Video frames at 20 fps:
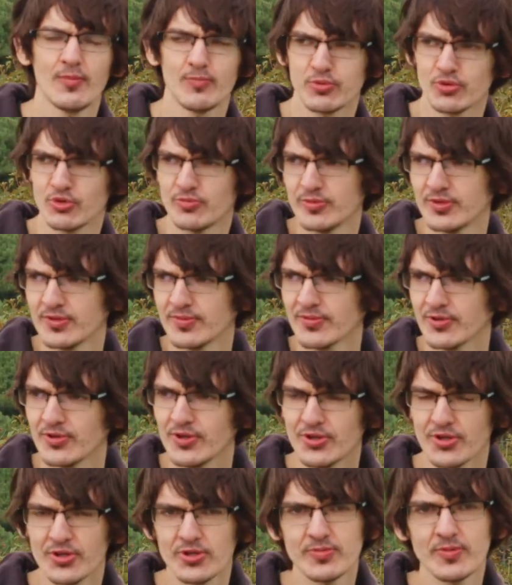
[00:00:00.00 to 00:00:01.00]
and Bournemouth,
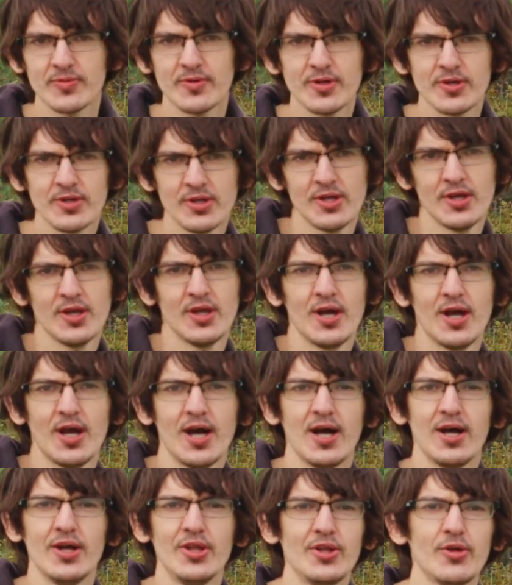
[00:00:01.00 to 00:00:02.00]
just over there,
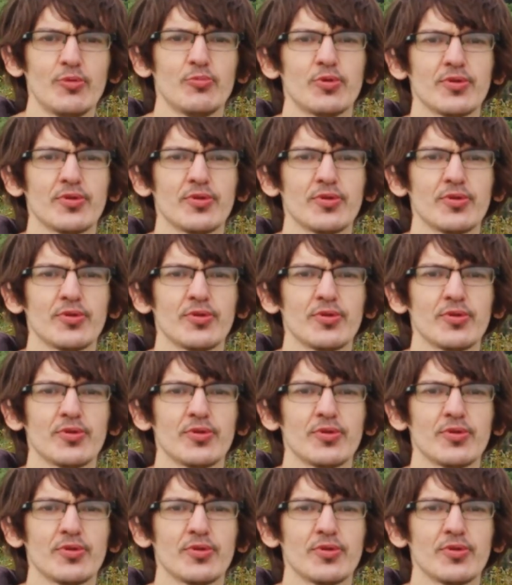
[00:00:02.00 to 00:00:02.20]
has